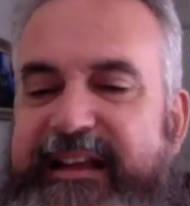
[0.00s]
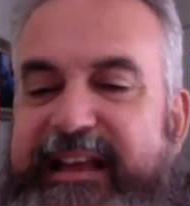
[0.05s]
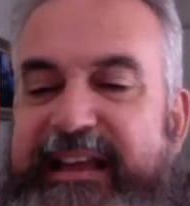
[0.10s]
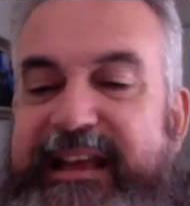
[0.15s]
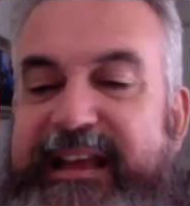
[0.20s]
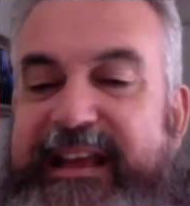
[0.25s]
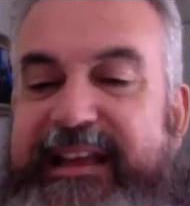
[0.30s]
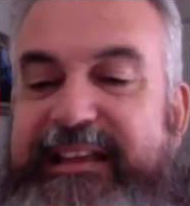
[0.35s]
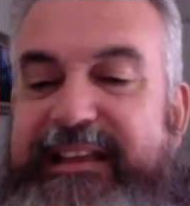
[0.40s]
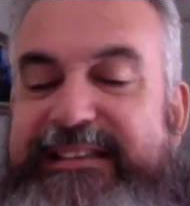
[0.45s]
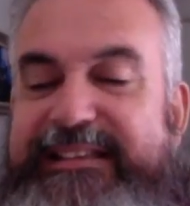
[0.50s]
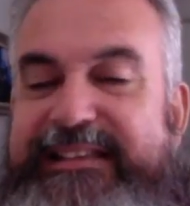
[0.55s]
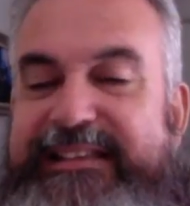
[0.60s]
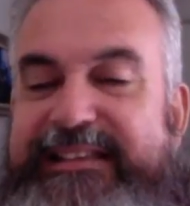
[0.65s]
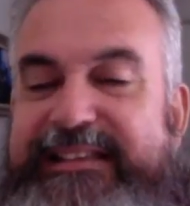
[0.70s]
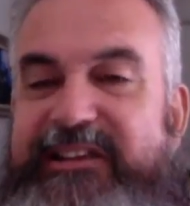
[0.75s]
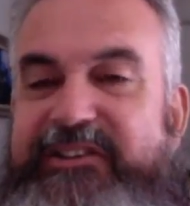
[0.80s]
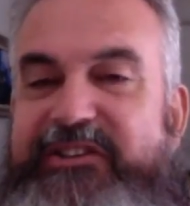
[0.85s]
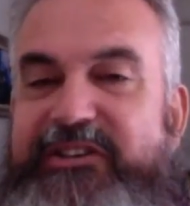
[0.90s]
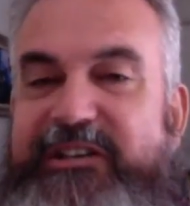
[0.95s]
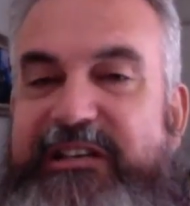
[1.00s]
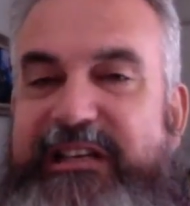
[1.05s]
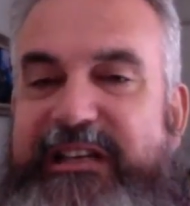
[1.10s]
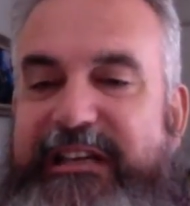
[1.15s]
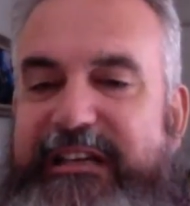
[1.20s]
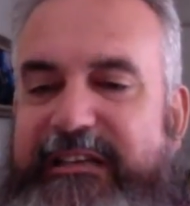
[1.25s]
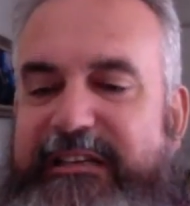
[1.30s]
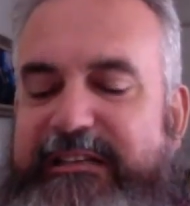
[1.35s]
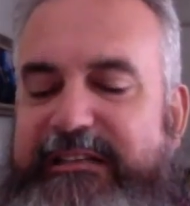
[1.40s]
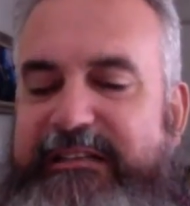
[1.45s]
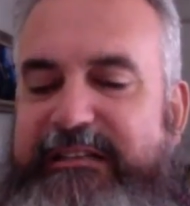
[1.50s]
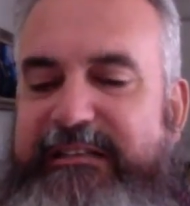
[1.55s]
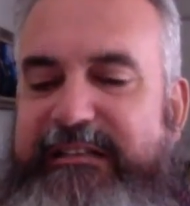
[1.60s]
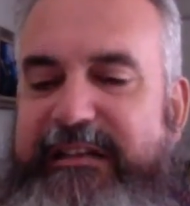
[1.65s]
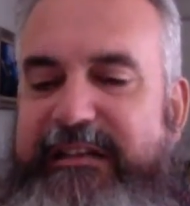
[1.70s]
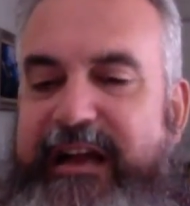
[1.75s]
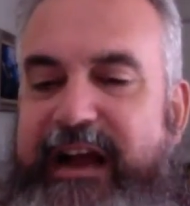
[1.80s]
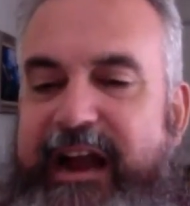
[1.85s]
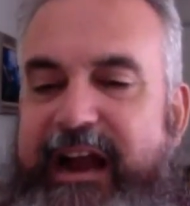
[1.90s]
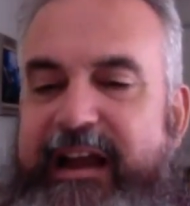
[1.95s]
It is dastardly.
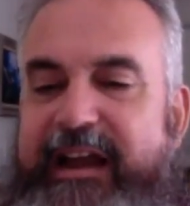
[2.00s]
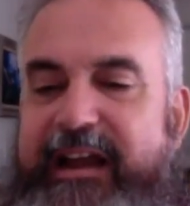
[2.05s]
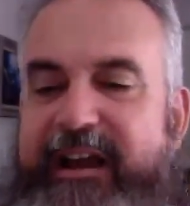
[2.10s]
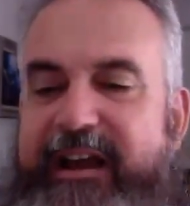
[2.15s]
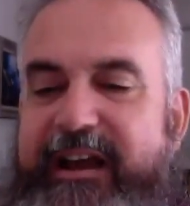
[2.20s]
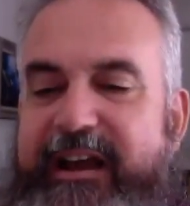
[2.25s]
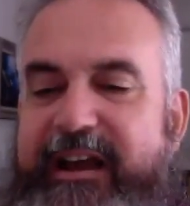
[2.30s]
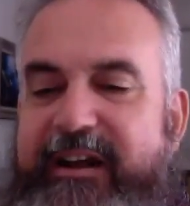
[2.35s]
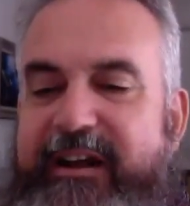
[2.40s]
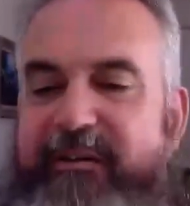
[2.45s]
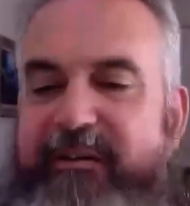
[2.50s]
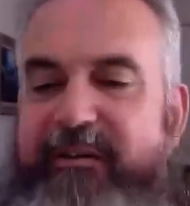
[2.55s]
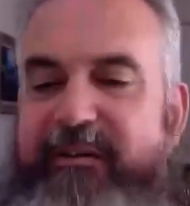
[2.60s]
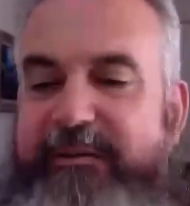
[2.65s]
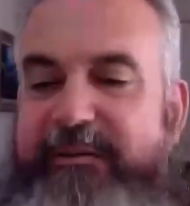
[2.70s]
I know.